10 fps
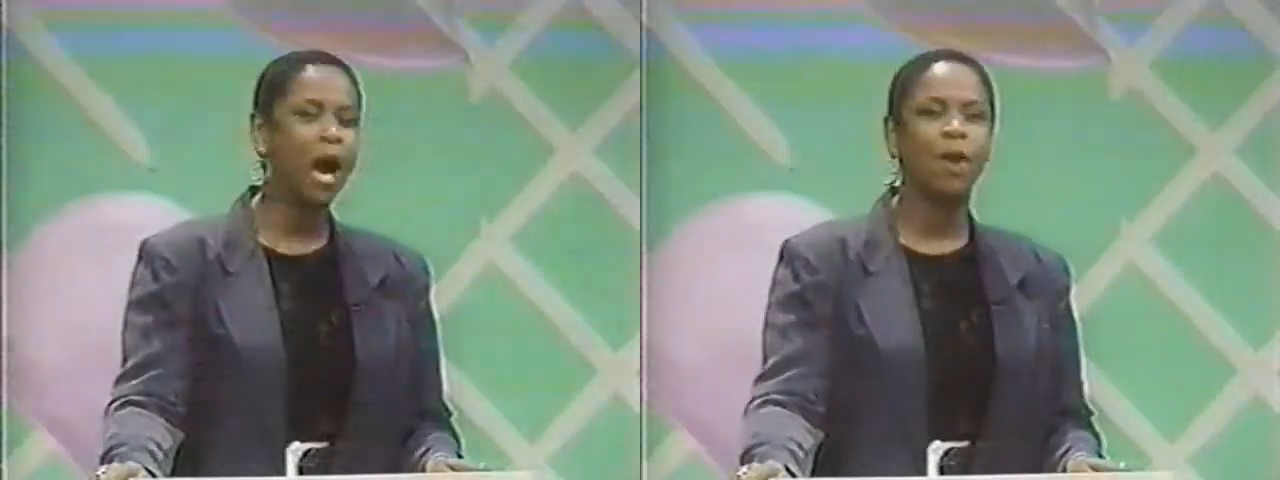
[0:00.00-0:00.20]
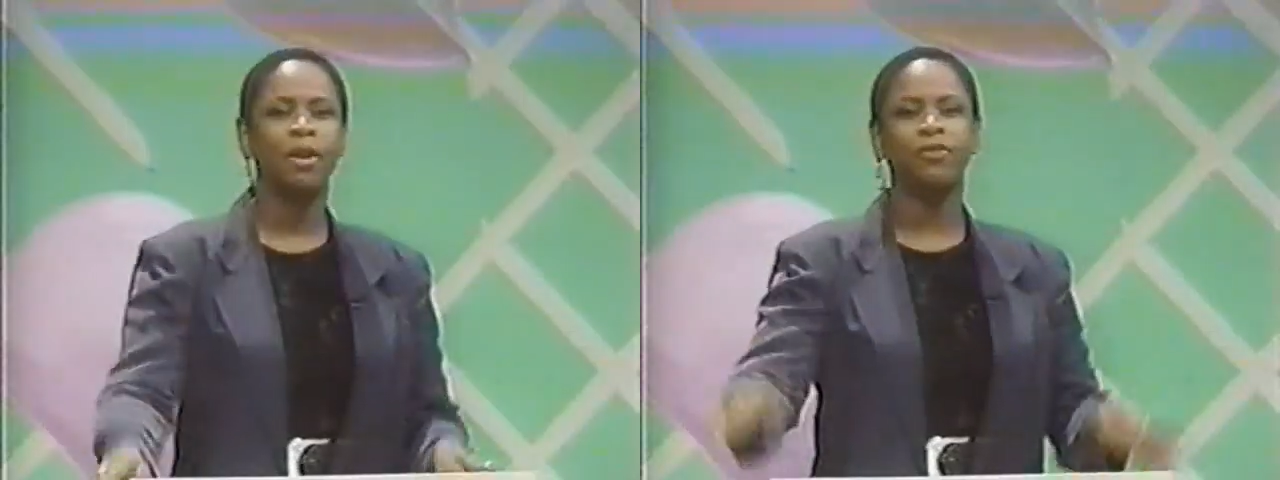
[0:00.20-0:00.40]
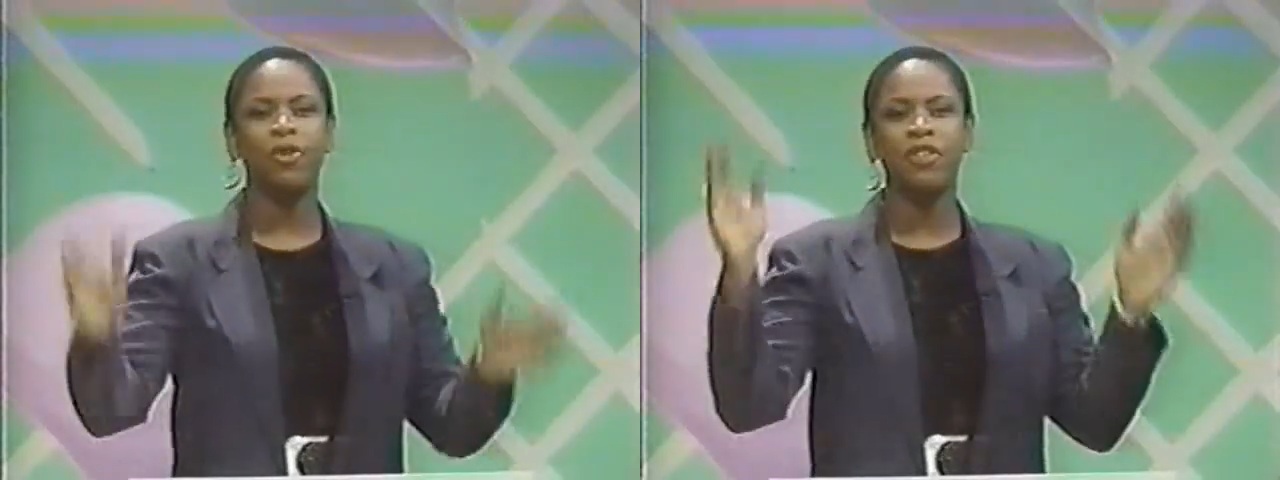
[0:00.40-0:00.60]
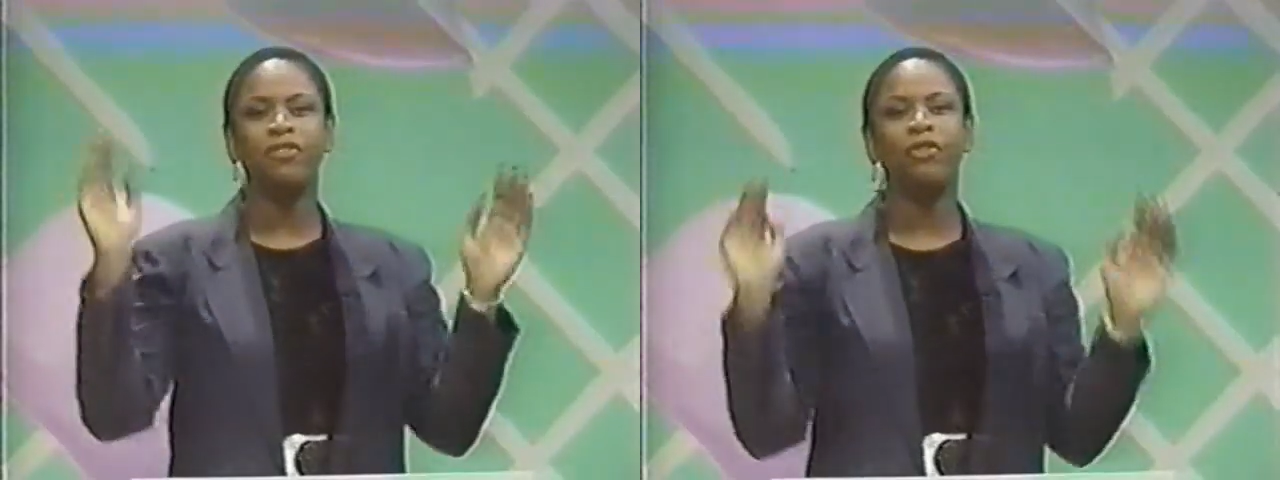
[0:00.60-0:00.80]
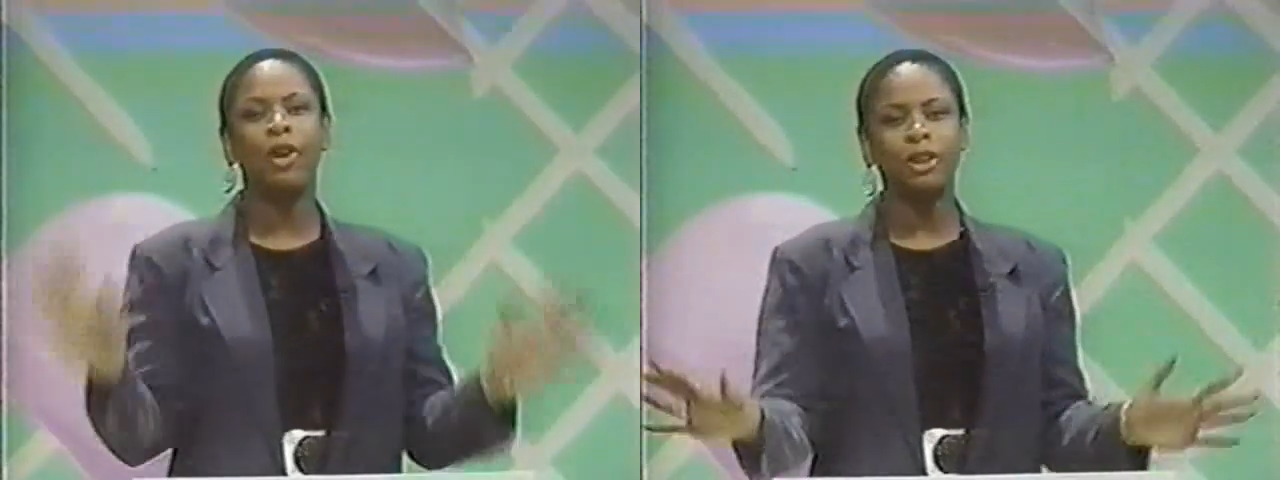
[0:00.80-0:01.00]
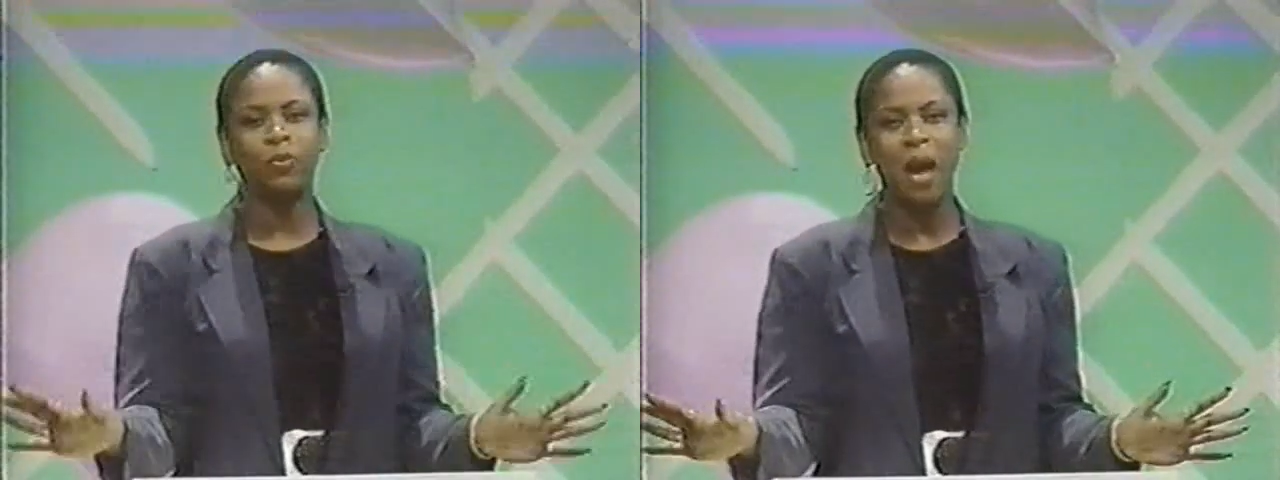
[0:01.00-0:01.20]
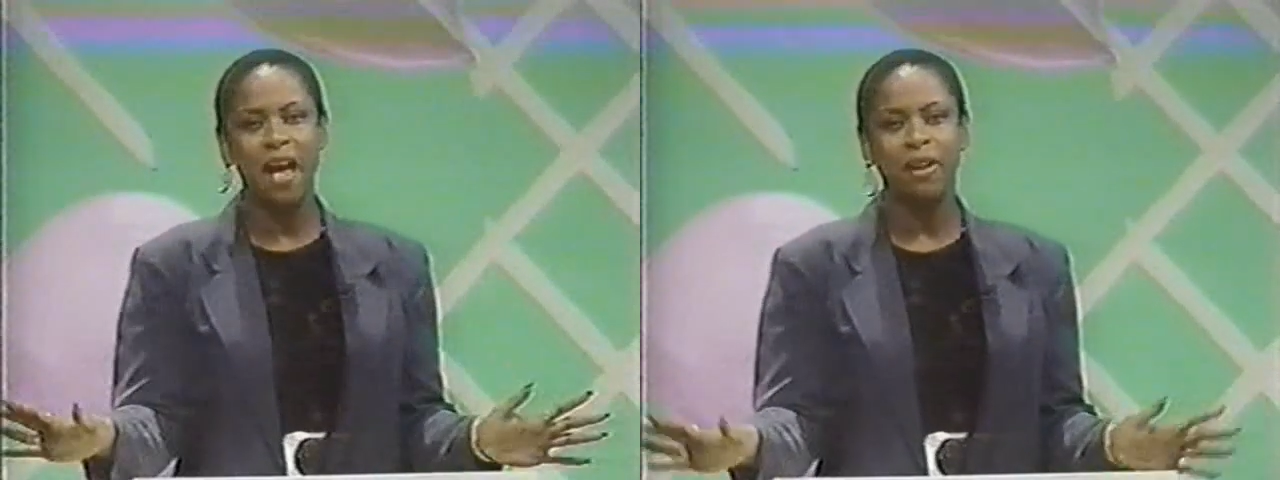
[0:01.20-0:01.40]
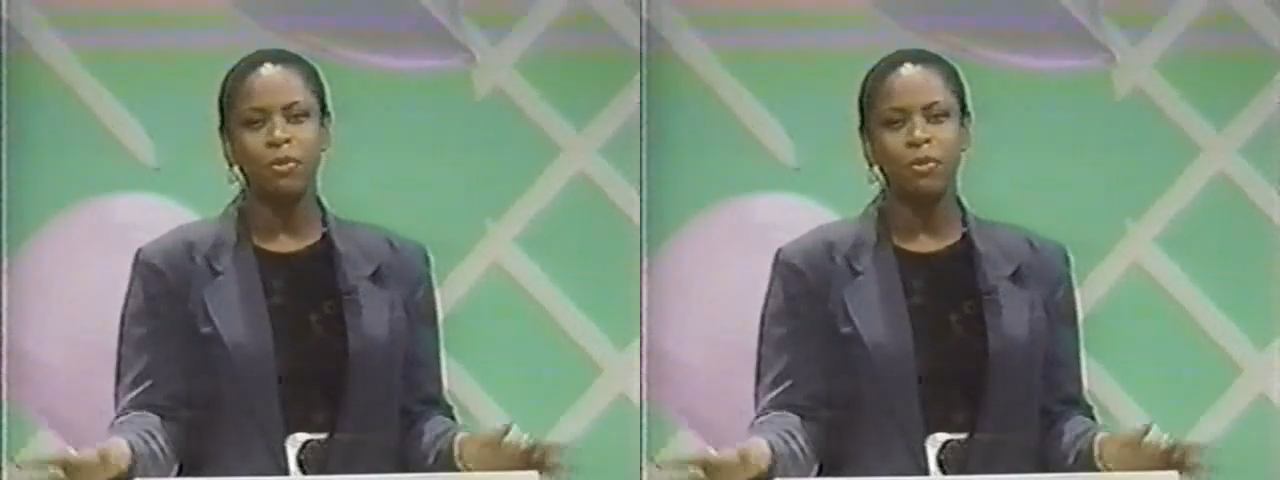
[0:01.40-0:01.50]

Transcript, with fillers: let's Howard. Play. For the first round,